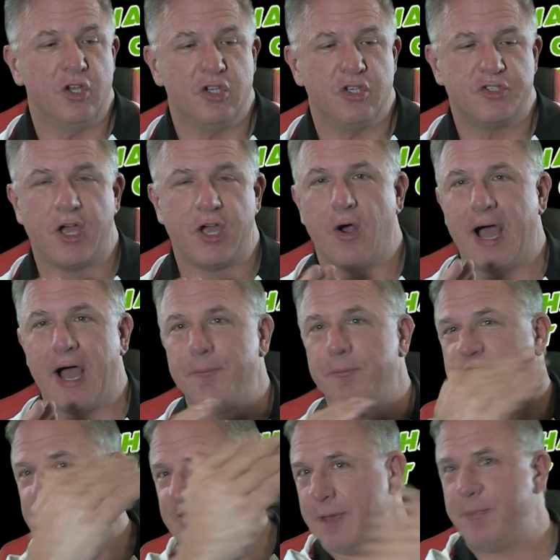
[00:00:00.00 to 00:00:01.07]
So I'm
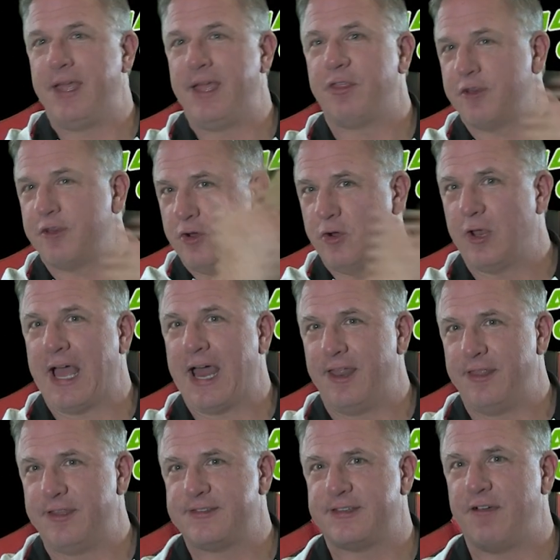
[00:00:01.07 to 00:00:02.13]
skipping through a lot
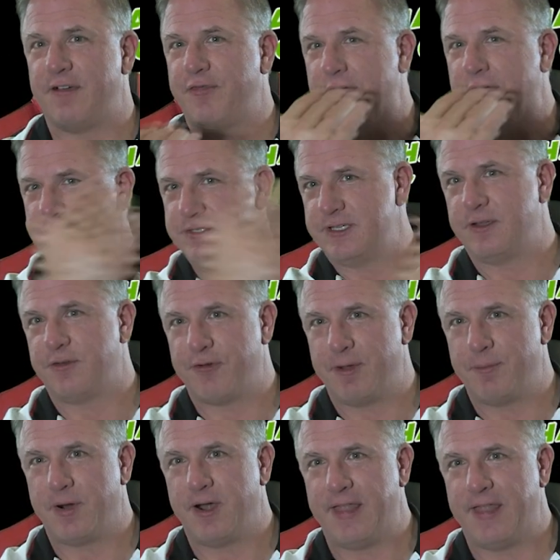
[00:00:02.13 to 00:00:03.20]
of the stuff that was in the
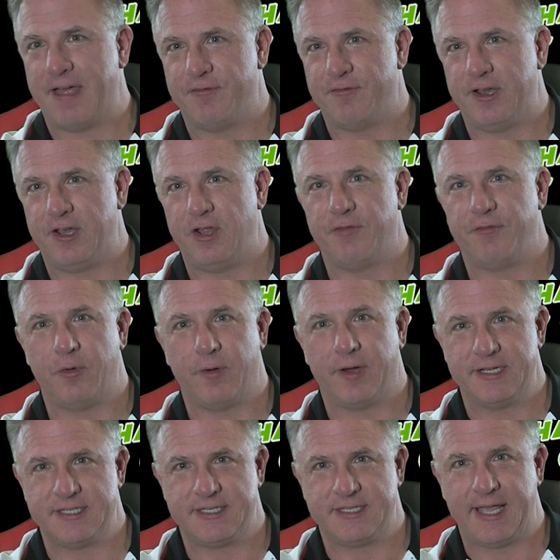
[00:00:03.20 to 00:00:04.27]
front part of that video if you want
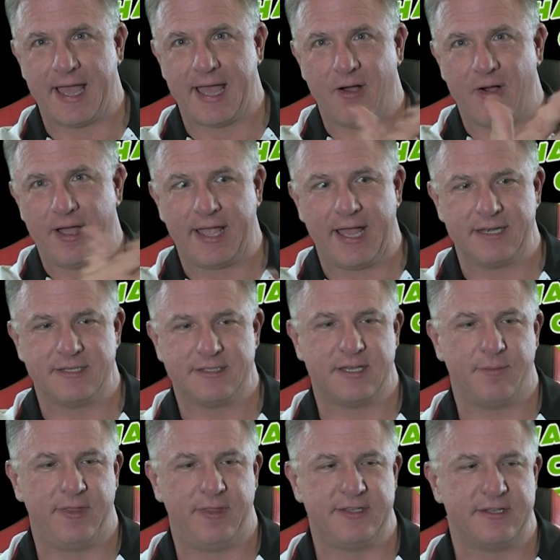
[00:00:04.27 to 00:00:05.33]
to see how I got to
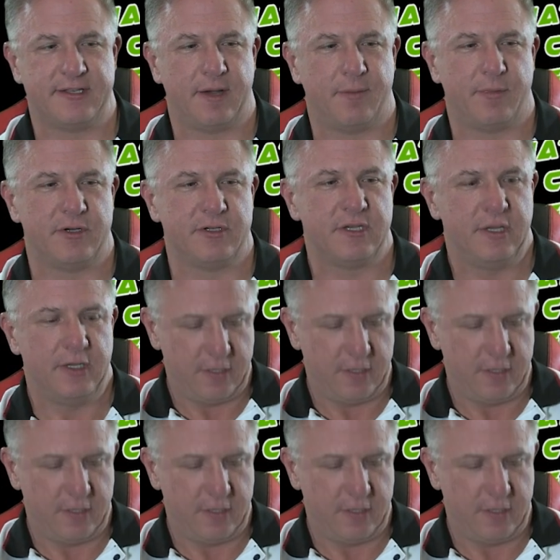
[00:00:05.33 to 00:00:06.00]
some of these numbers,